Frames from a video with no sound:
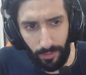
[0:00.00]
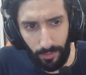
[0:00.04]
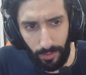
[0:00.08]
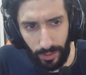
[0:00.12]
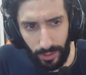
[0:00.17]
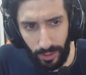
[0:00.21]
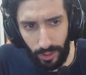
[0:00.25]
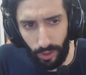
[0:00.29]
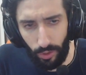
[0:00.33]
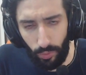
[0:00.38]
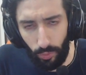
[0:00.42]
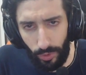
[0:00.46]

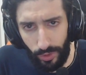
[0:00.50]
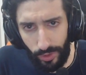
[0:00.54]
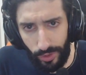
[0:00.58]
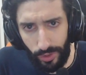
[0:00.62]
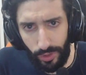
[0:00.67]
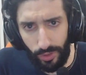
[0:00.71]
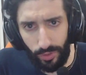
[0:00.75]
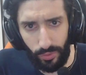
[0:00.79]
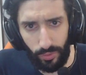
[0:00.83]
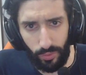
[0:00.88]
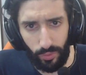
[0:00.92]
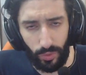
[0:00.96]
guild wars
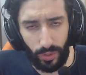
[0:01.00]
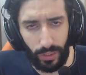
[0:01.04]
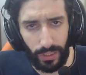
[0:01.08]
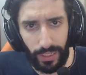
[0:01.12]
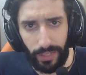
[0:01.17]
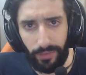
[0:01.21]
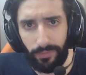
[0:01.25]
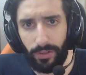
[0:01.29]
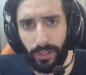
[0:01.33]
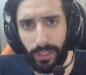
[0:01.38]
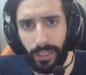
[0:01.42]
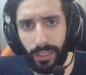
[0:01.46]
2
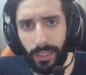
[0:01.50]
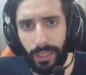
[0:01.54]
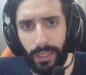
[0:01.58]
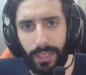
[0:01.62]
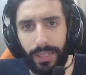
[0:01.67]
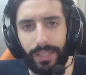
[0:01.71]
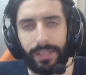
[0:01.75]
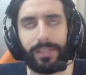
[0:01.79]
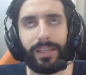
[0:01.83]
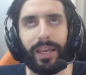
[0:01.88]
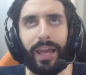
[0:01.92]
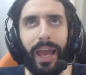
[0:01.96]
leveling
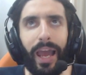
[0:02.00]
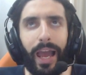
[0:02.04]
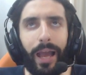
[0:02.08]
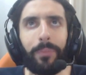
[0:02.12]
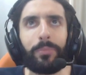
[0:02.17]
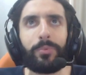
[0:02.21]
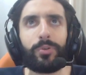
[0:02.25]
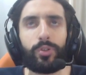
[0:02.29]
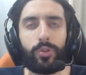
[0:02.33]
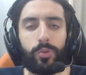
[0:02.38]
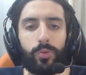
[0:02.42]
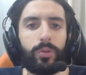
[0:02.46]
is
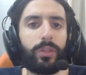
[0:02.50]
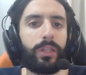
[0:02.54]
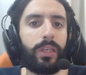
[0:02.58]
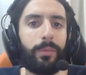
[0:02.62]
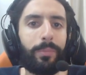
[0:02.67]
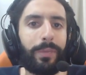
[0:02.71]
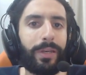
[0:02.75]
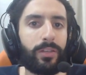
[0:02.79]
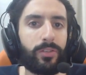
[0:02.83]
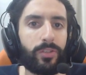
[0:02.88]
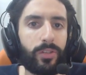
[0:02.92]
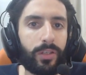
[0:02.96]
absolutely
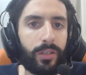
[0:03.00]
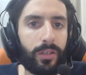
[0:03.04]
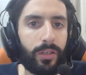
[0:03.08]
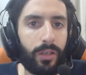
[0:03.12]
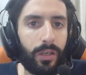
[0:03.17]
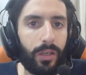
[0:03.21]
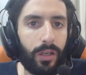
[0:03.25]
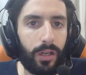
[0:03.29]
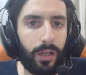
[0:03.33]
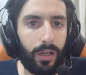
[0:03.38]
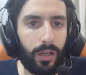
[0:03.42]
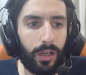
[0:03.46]
amazing
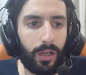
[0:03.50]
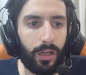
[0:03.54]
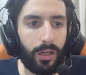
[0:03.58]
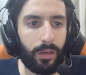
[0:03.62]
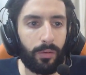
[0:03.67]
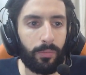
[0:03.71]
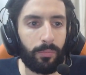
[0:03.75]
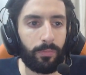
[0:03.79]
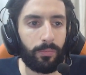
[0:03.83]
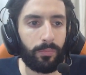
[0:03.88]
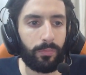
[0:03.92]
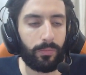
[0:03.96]

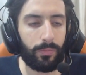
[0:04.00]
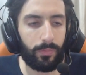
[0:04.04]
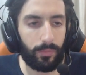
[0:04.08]
um,